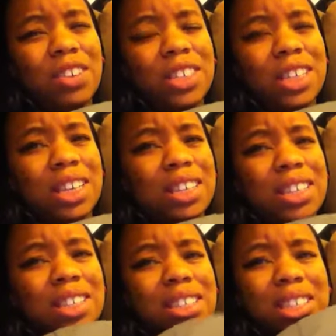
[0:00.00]
or
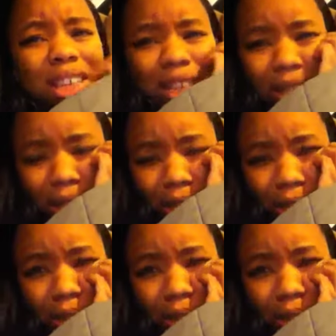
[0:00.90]
6? 6.